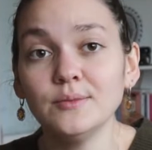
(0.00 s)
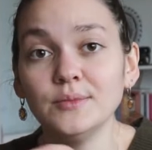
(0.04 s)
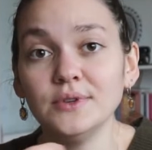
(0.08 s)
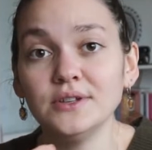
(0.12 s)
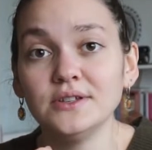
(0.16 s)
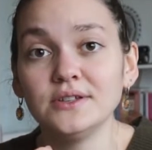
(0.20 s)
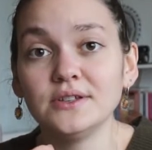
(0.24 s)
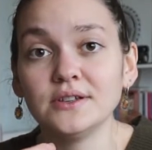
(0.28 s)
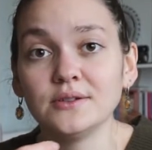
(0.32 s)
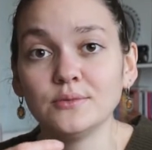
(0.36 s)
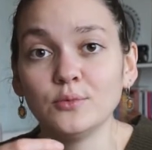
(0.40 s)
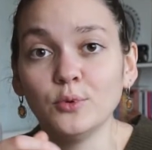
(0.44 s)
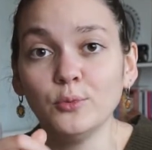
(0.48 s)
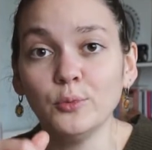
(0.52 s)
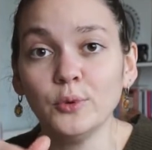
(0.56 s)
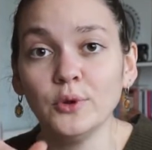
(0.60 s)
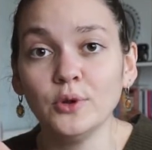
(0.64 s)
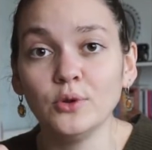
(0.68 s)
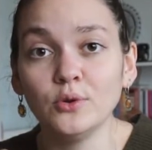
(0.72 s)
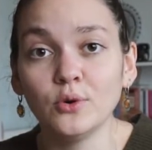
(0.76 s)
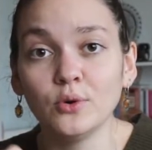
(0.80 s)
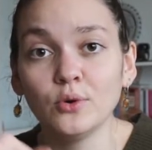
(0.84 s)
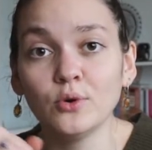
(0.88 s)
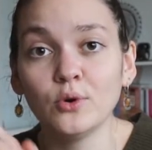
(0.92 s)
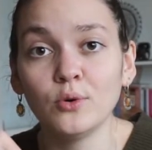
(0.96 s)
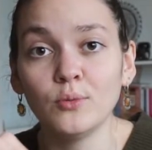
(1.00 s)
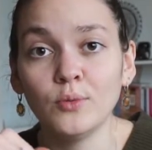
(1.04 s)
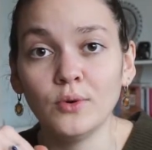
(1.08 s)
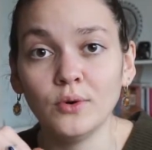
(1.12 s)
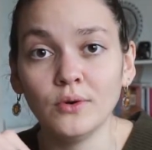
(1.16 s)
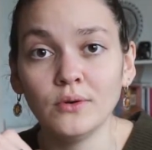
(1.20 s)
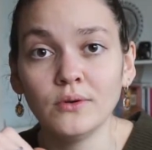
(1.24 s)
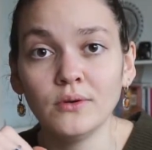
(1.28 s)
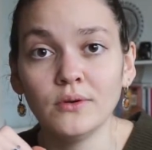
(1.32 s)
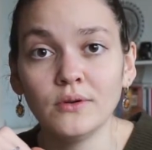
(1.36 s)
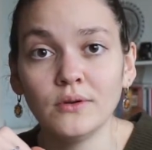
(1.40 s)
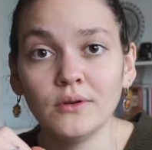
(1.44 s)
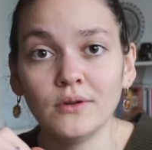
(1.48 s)
eating would be yo
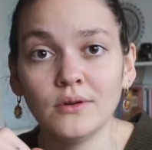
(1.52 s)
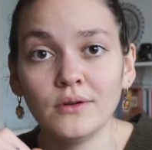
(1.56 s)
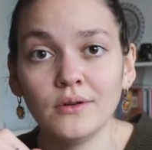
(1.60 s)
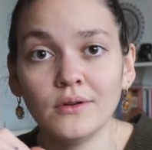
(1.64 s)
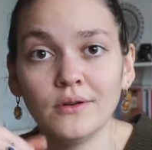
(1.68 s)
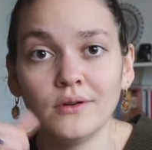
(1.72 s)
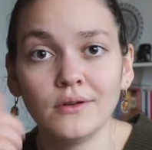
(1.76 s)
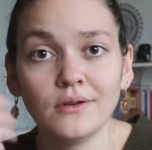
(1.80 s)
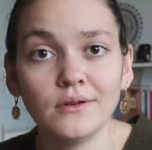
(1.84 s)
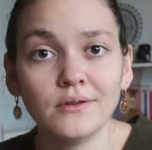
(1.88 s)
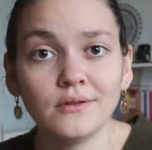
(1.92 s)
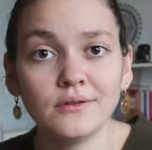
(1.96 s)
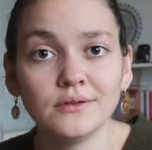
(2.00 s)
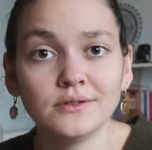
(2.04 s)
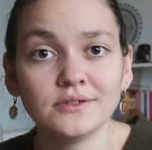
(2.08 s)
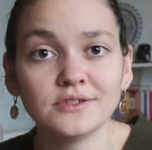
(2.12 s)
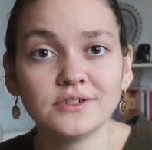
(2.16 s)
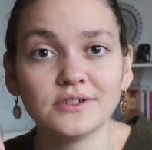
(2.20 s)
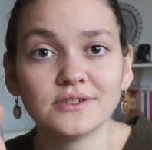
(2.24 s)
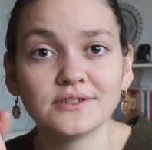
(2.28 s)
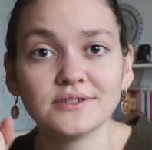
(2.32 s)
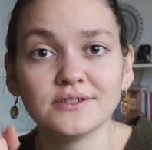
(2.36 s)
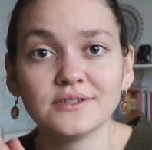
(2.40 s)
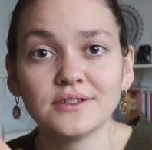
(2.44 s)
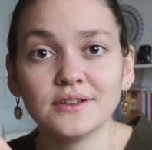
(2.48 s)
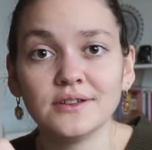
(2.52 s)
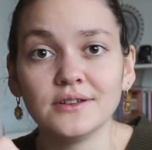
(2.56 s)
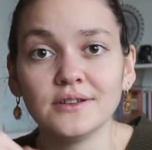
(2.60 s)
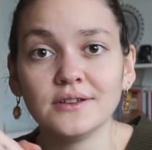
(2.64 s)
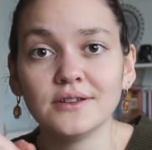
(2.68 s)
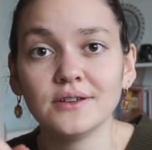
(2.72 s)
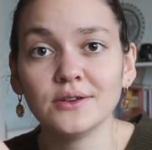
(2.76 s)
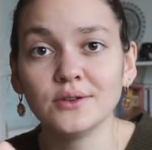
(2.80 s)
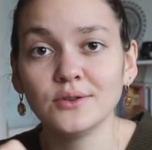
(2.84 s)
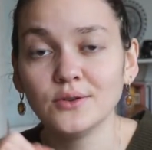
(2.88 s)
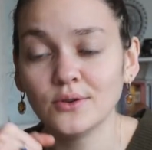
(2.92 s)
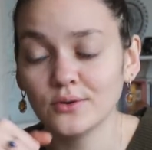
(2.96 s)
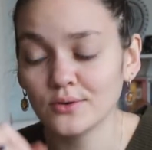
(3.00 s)
como. Just
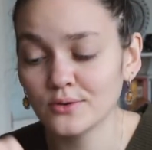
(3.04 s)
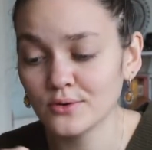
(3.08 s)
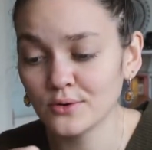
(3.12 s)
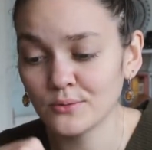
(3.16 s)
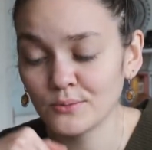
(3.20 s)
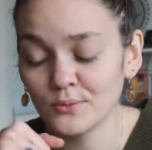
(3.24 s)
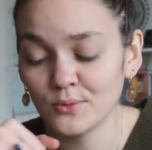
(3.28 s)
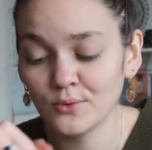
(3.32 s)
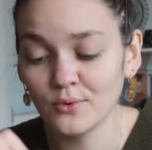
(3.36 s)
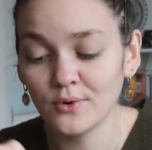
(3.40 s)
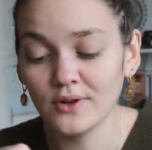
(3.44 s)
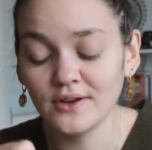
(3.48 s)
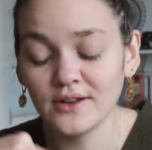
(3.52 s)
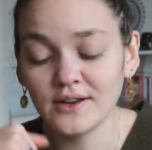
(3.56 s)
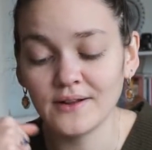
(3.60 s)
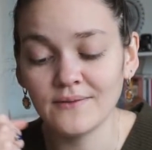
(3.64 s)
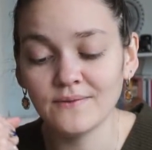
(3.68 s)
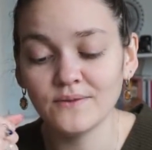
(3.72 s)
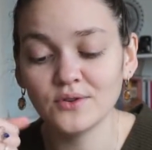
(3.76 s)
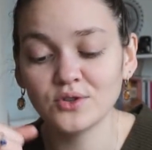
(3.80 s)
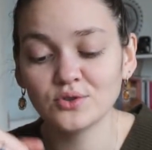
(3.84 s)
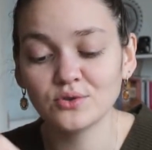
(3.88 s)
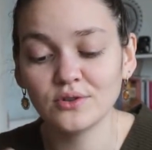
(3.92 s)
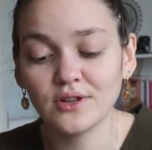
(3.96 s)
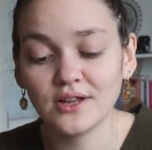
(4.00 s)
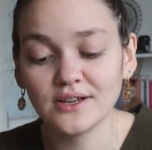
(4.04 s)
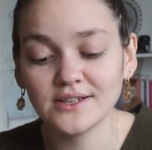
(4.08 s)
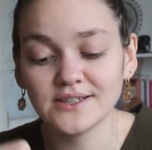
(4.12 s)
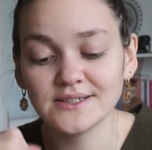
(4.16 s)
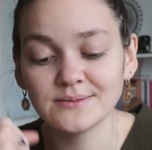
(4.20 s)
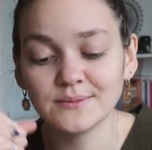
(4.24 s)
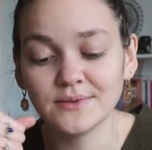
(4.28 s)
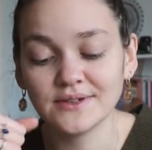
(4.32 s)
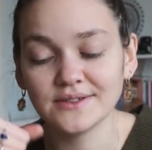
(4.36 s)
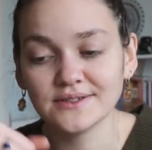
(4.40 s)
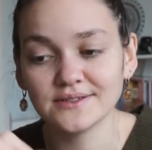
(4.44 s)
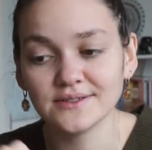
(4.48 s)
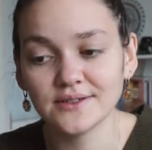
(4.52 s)
like yo como, and then I visualize
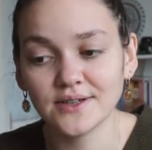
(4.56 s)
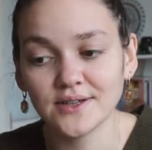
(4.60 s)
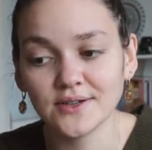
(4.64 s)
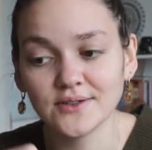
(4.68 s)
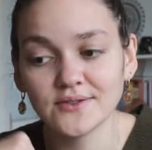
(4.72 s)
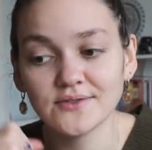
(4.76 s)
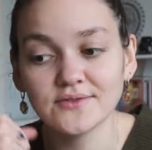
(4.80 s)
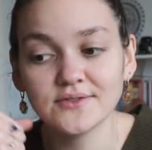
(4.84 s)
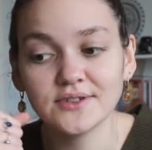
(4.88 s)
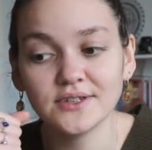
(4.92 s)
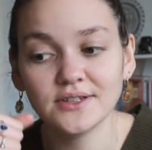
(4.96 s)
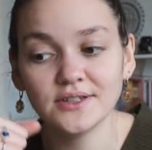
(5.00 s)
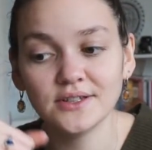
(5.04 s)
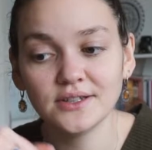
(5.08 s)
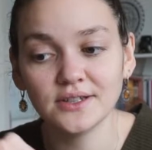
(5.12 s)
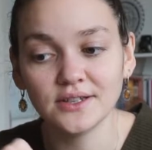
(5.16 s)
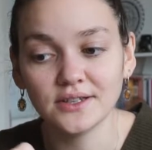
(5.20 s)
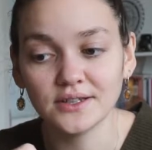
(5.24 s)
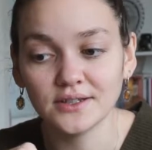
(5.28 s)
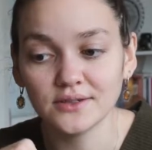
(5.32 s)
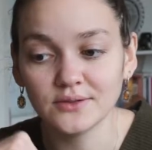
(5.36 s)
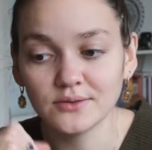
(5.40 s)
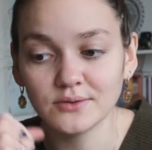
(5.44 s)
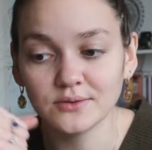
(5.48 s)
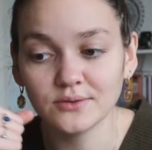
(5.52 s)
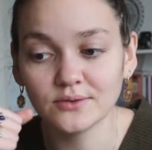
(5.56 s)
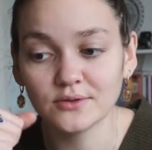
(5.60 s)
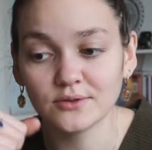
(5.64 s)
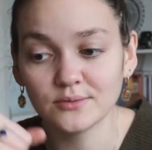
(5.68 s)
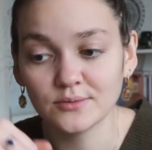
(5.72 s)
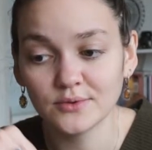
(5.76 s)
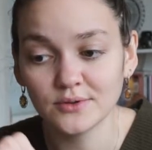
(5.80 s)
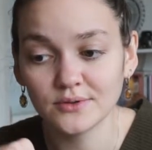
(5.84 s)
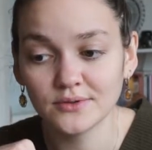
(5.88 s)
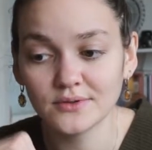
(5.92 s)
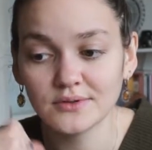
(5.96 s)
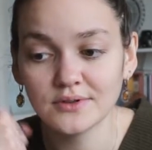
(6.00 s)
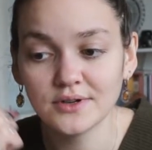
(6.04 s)
myself eating yo
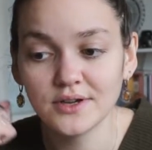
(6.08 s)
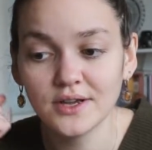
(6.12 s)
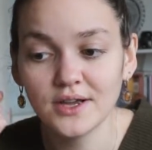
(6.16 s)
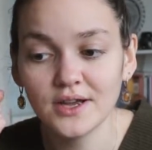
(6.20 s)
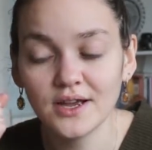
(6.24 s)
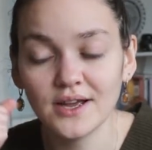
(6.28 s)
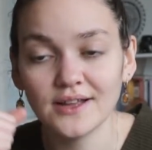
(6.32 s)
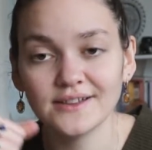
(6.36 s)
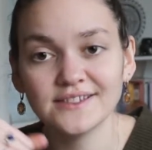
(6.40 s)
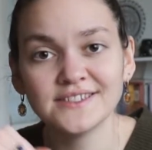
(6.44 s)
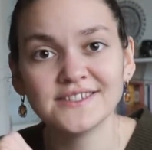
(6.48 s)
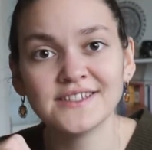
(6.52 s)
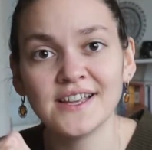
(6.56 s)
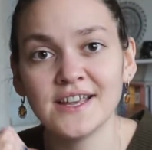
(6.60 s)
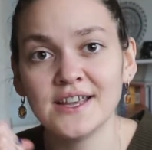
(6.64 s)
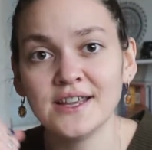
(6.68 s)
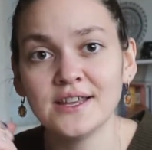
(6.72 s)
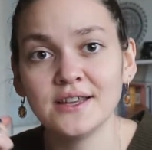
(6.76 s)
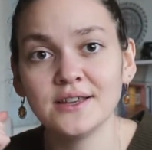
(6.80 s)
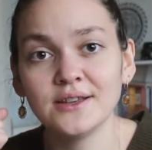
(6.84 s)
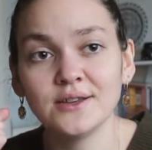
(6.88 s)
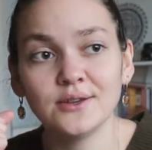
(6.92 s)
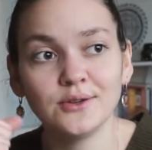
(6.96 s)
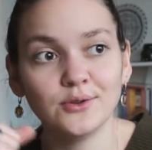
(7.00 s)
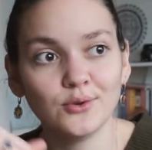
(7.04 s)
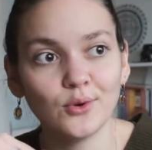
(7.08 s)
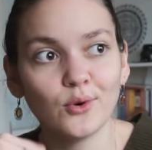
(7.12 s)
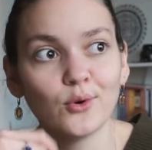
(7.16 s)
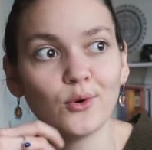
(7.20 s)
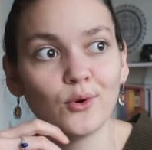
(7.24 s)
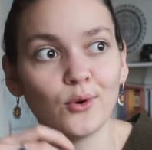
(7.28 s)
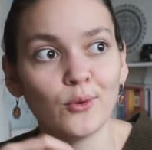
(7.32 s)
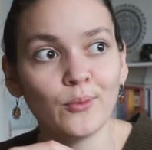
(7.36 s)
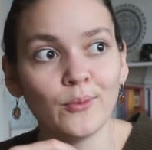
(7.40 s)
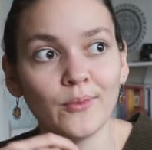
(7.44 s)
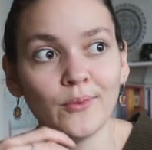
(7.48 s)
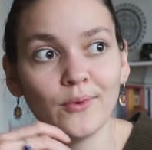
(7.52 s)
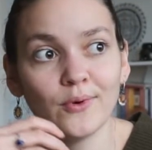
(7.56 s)
como and saying yo
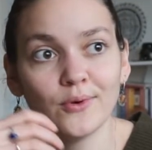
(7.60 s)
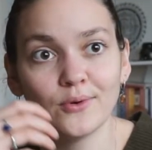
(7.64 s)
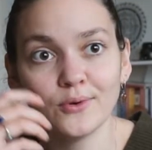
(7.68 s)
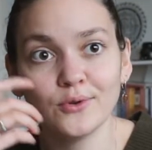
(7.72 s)
como.